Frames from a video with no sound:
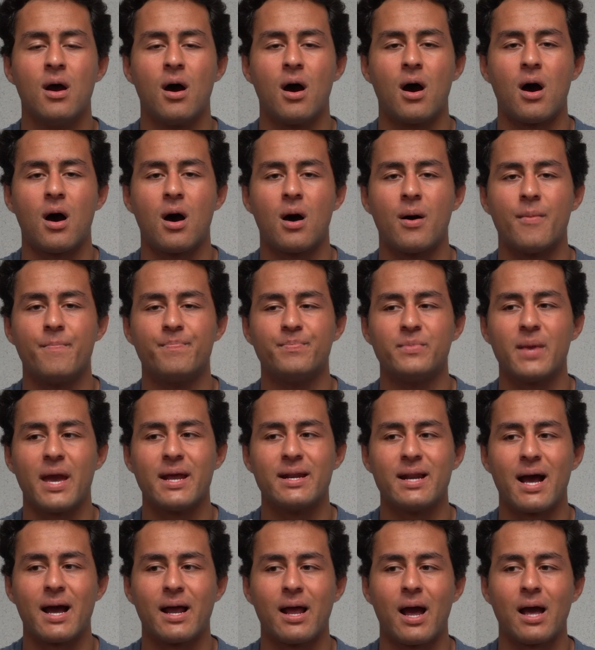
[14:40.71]
Um,
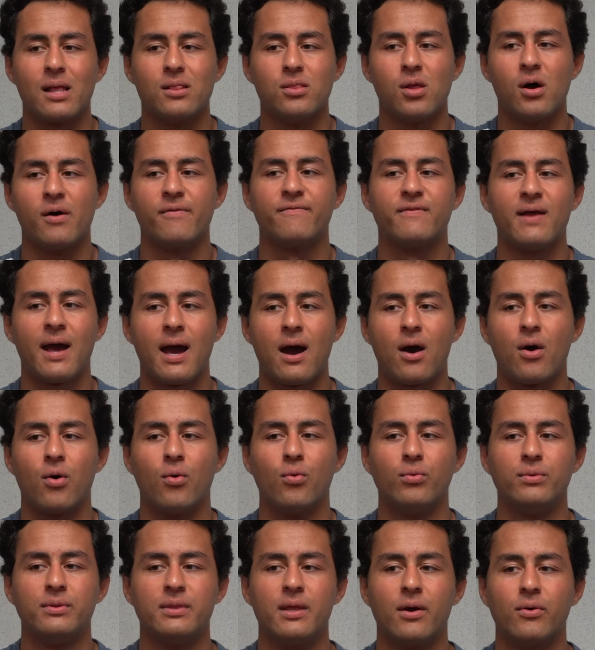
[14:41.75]
and I, I, loved
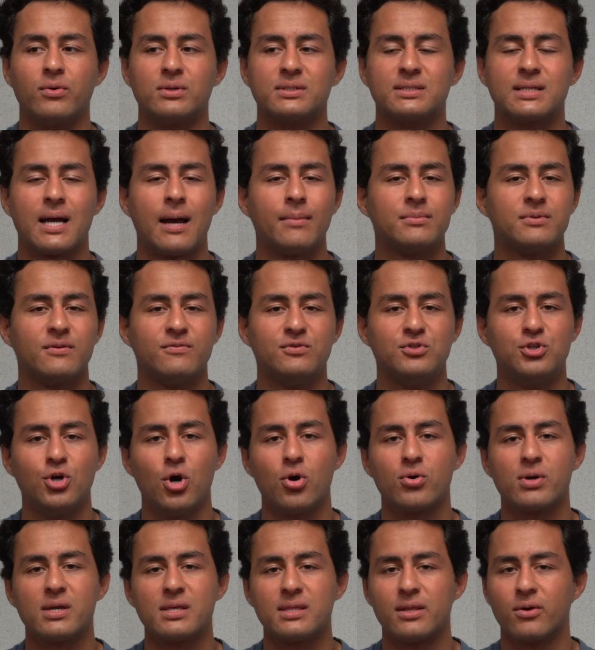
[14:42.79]
how there was times of
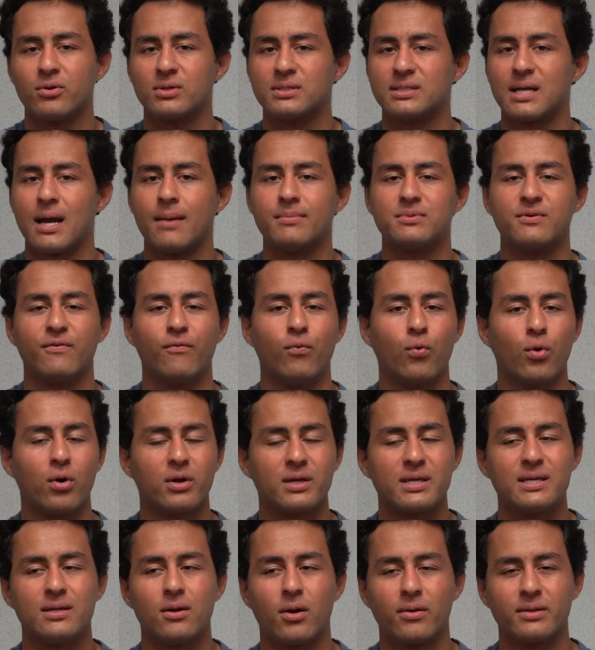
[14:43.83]
joking, there was times of
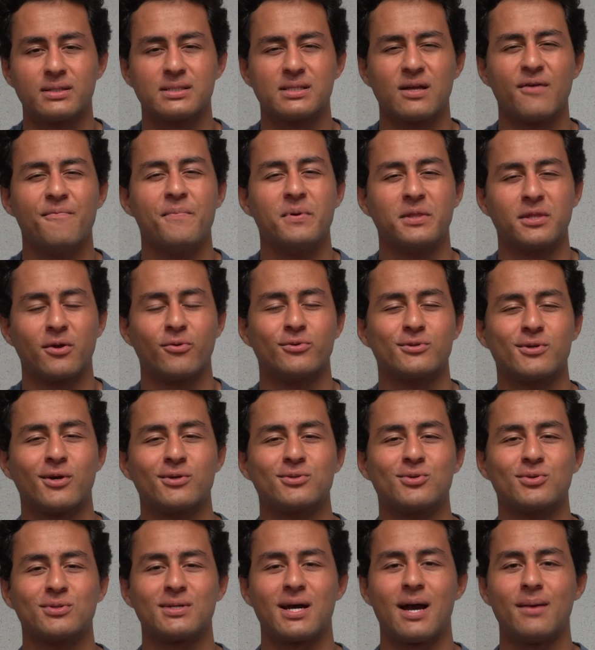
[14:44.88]
working, all this stuff, but there was
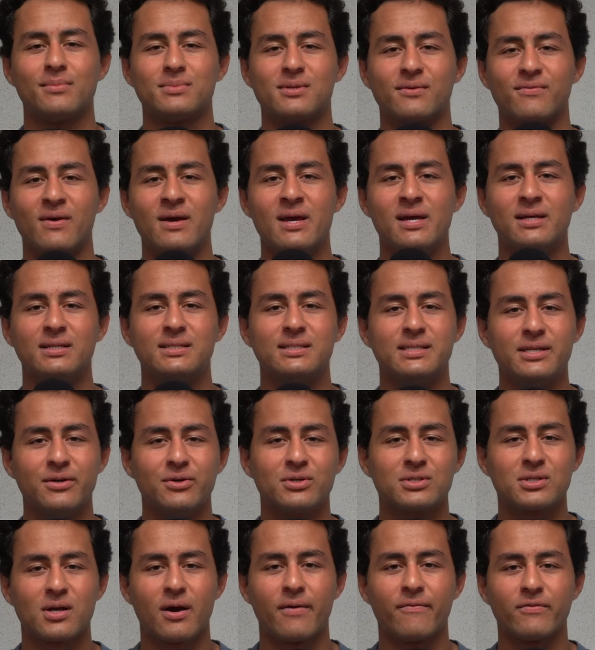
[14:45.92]
also times of
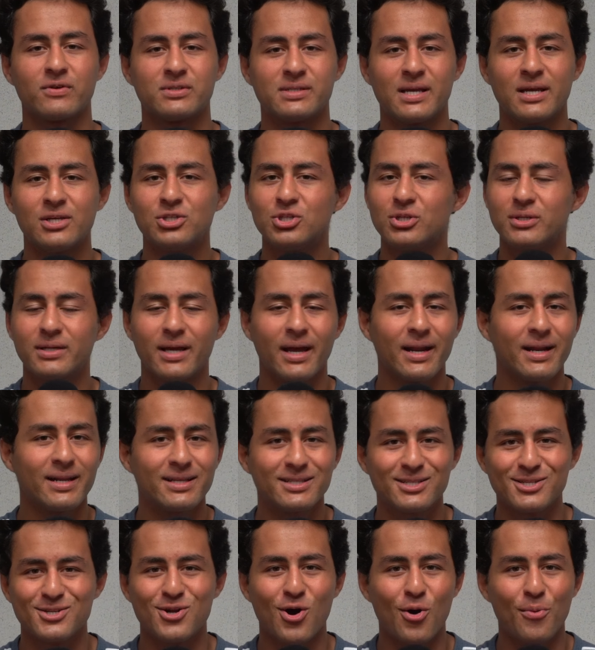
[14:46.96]
serious conversation, getting
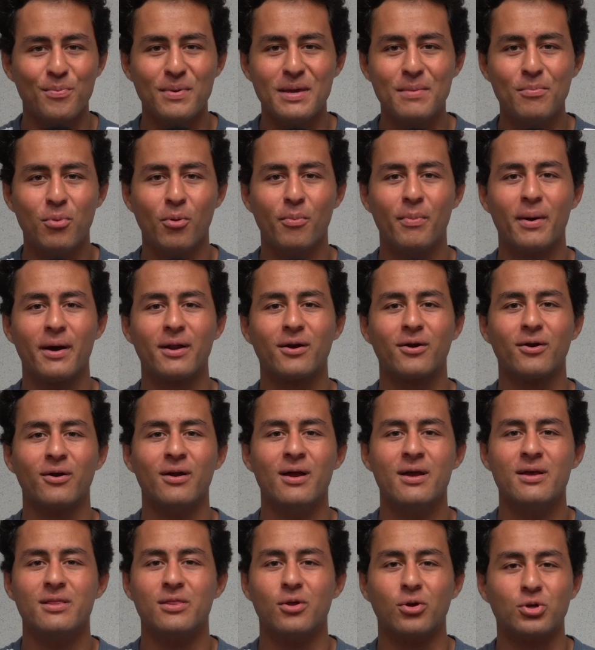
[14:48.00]
to know people better,
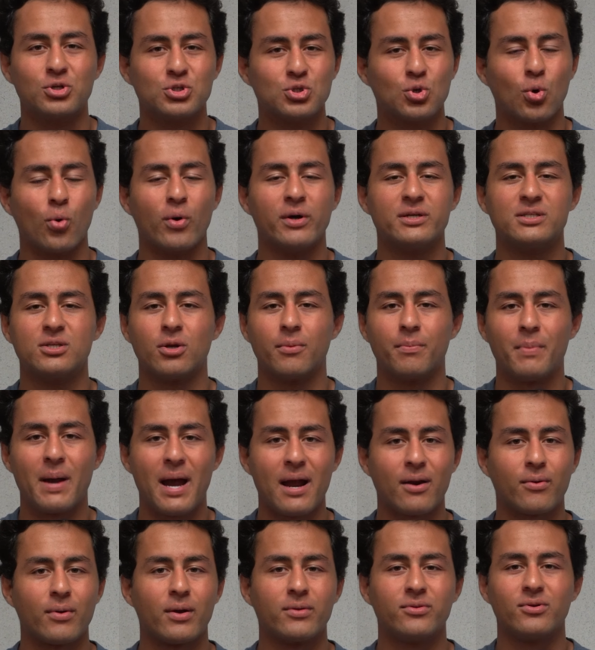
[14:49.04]
their stories, their
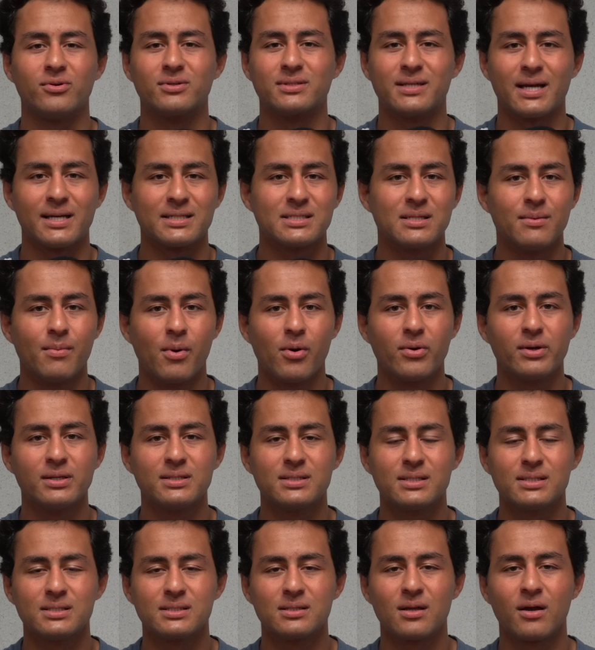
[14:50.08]
background, their
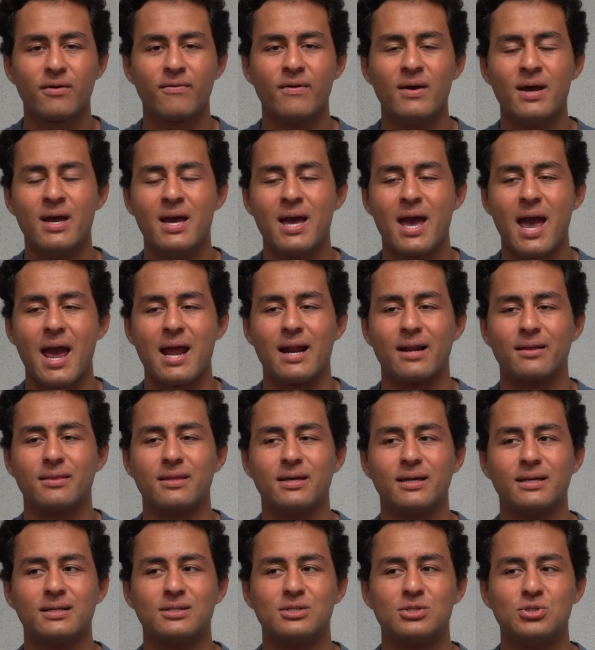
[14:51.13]
testimonies and stuff. And I
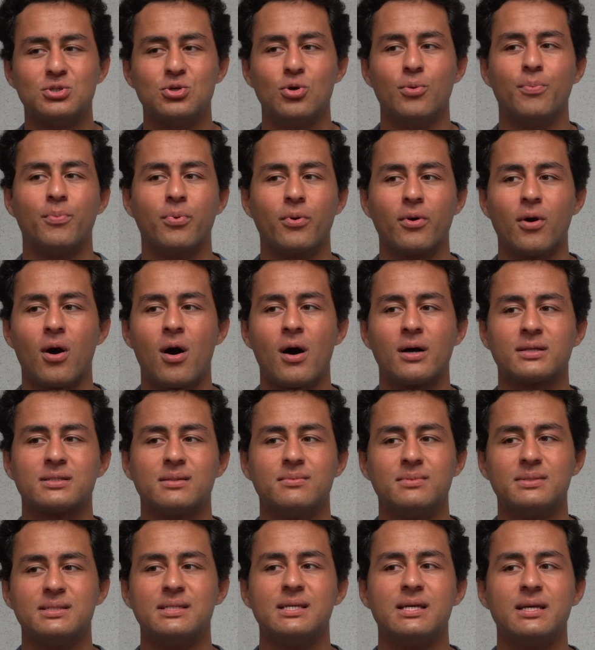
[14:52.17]
think it's super
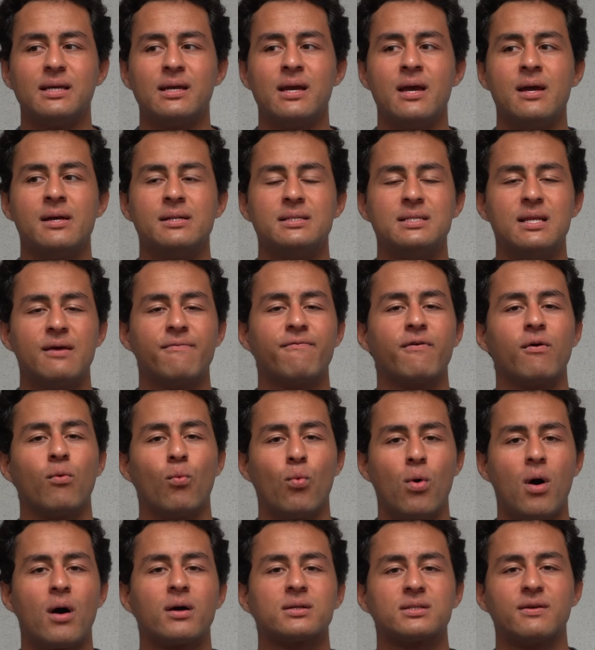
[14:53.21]
awesome seeing different
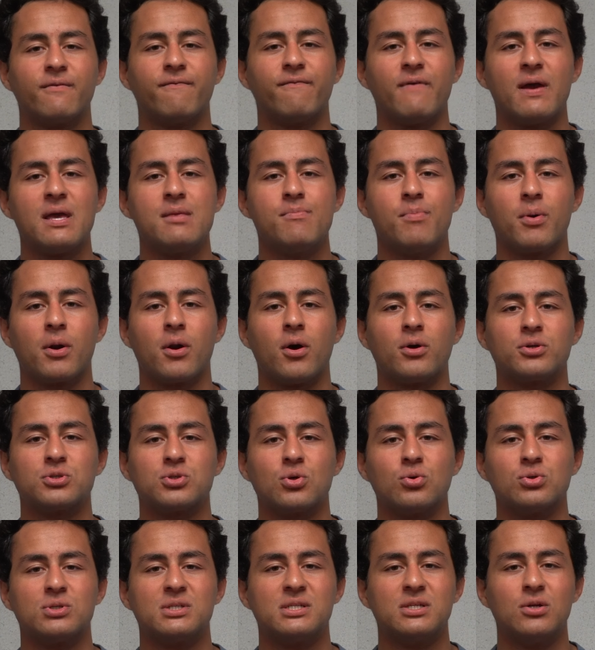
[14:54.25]
walks of faith, but
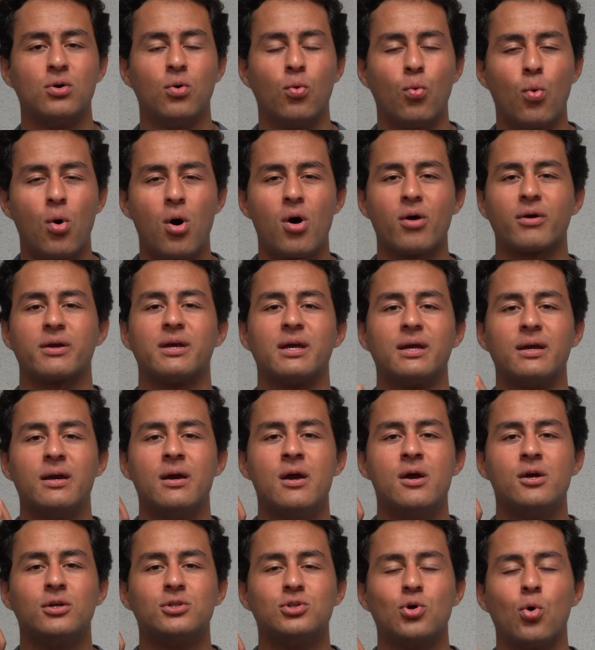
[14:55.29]
also still walking
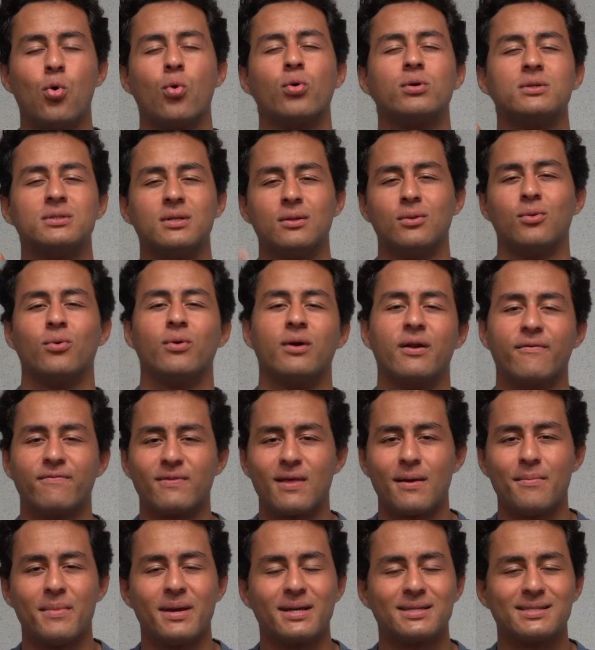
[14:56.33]
towards the Lord, if
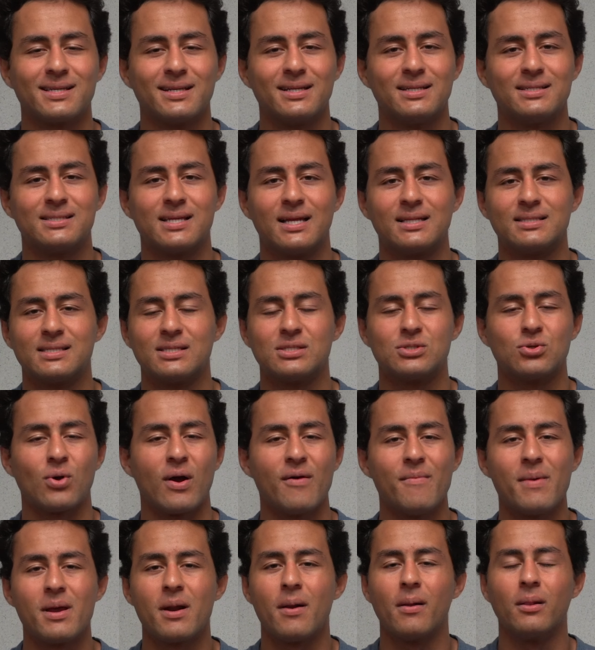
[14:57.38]
that makes any sense. And so
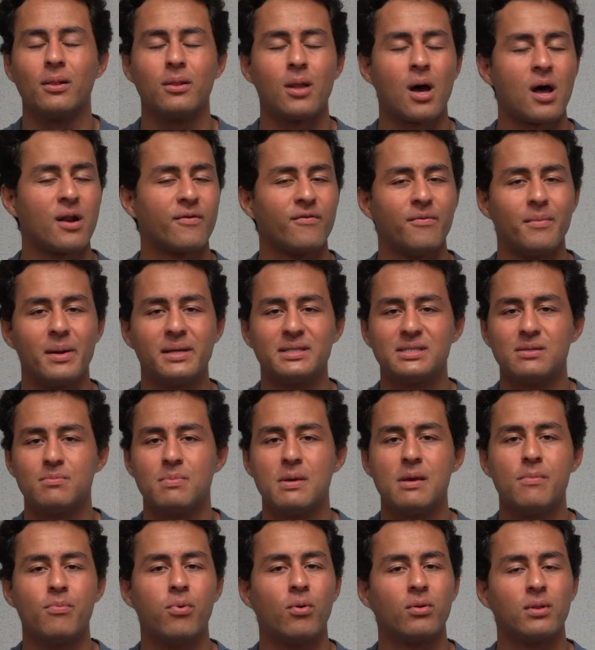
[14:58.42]
I met a lot of amazing
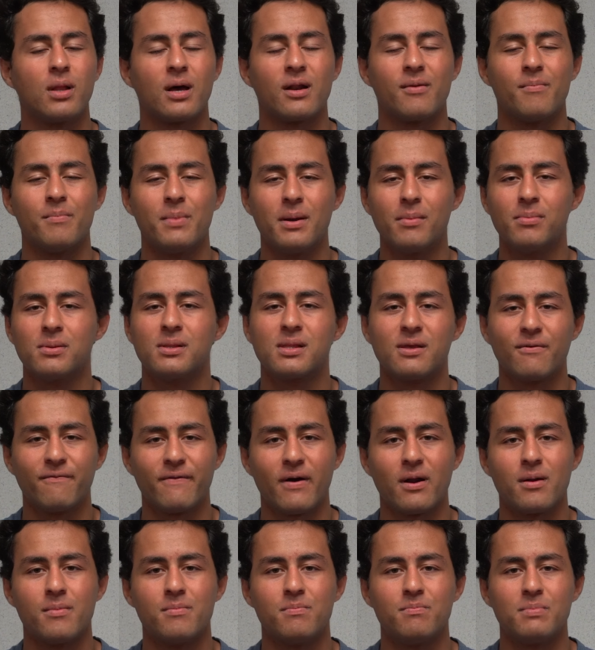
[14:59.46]
people, a lot of biblically
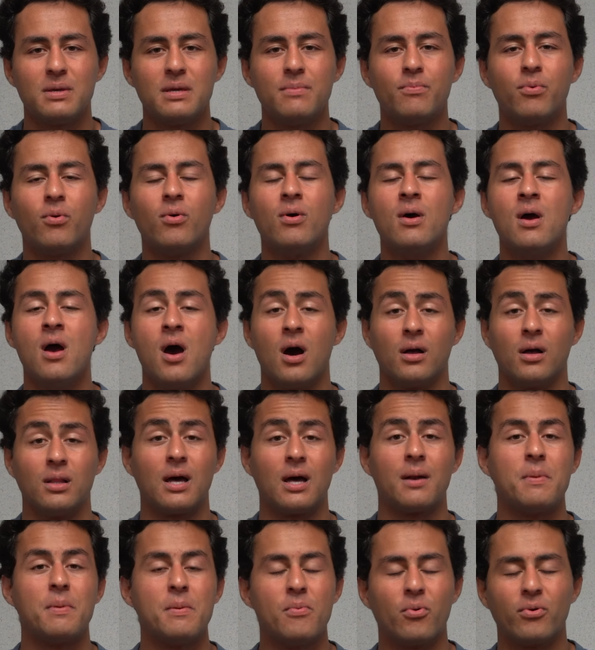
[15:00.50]
founded people, a
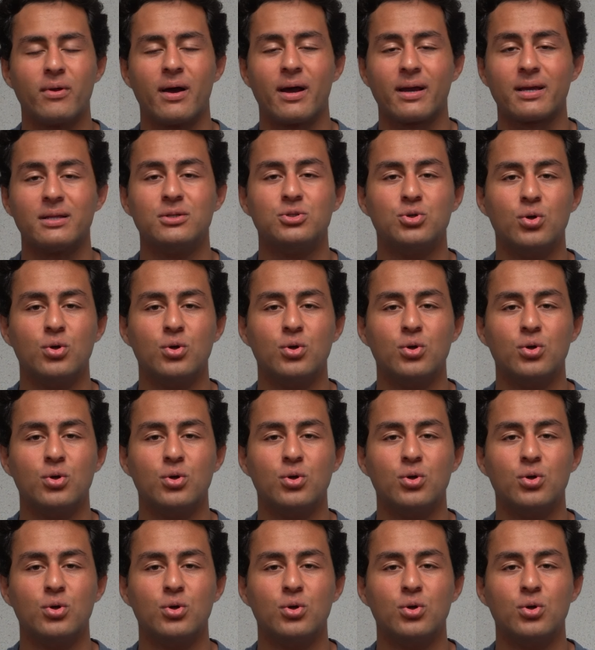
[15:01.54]
lot of people that I can